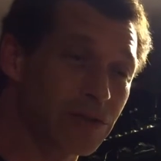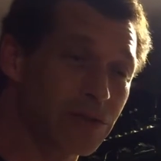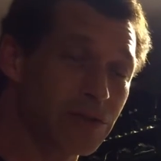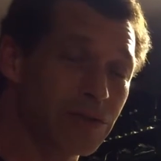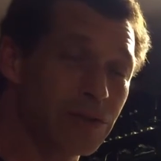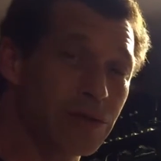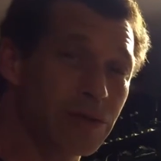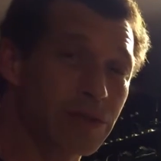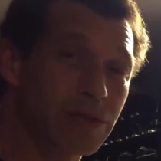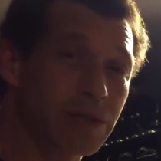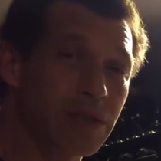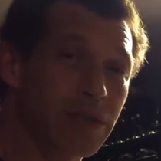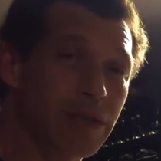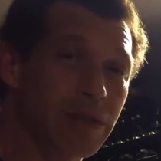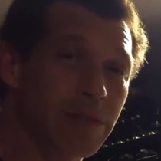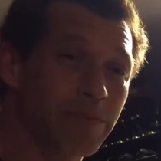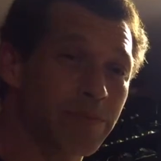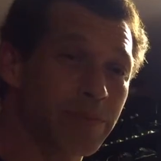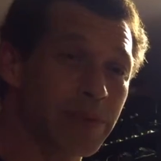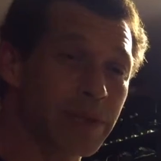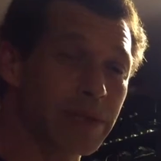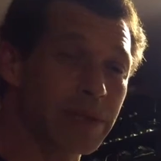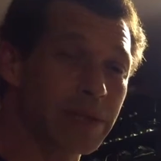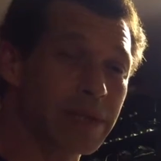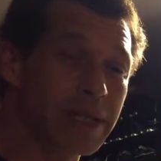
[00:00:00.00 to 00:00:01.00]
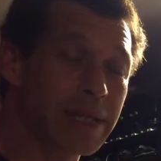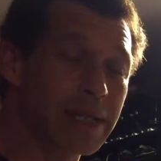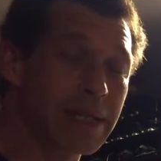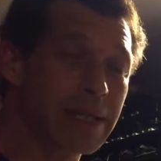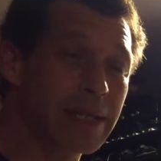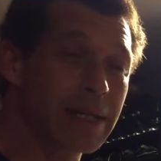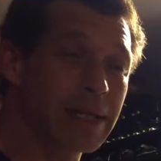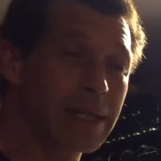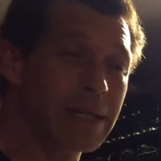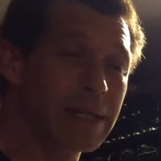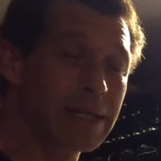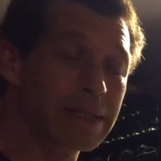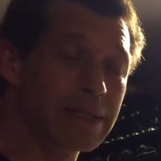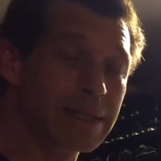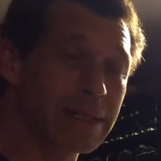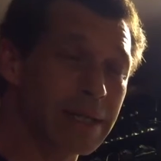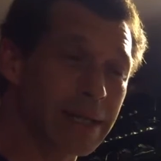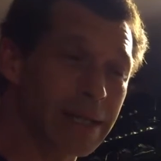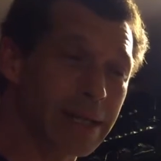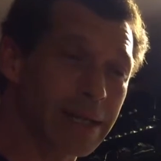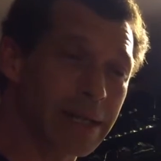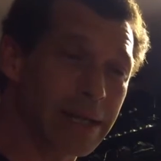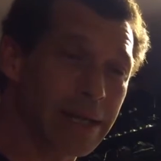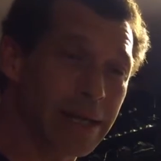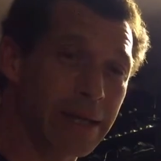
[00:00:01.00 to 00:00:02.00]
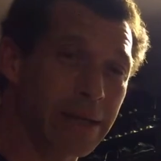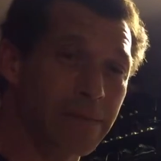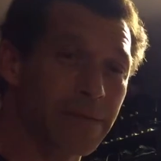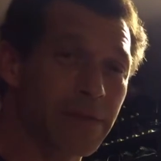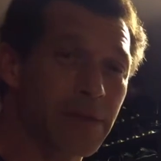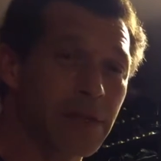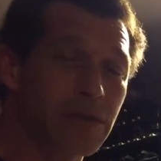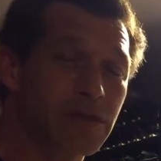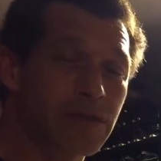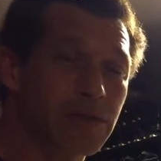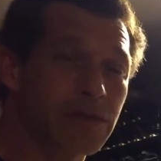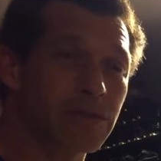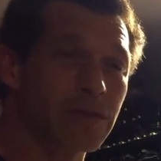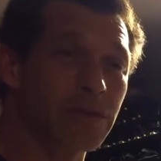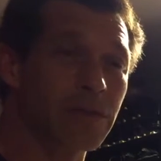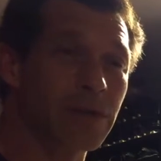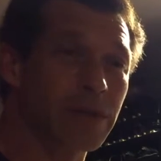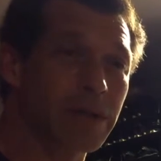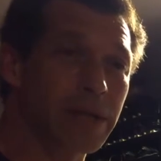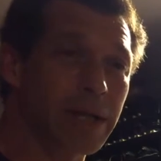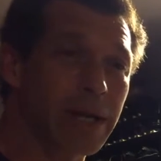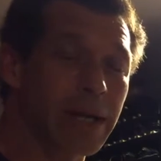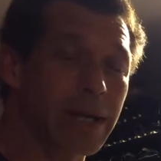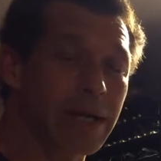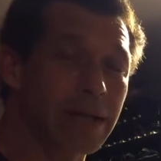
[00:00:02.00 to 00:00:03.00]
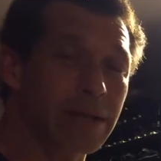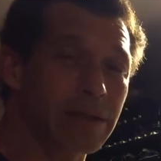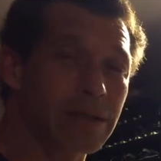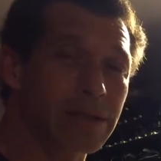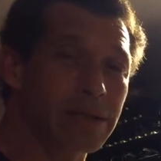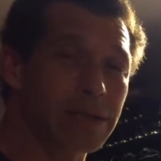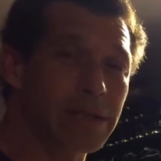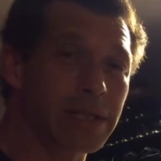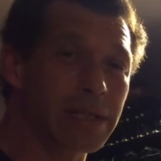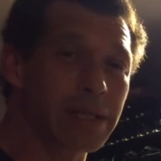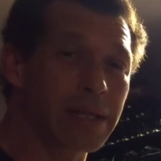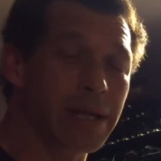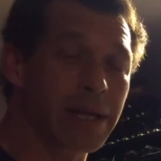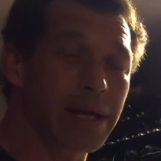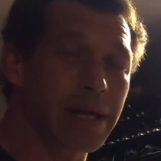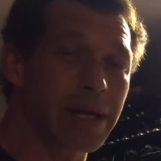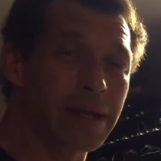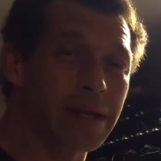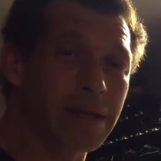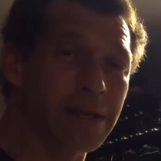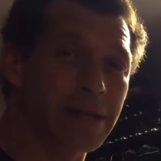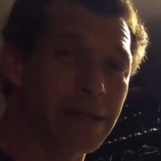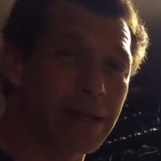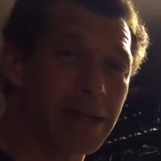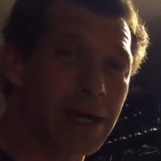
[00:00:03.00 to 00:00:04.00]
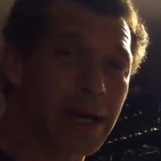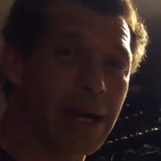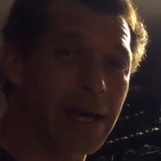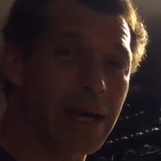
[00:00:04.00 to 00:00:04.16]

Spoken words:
lose their ability to give the stored energy in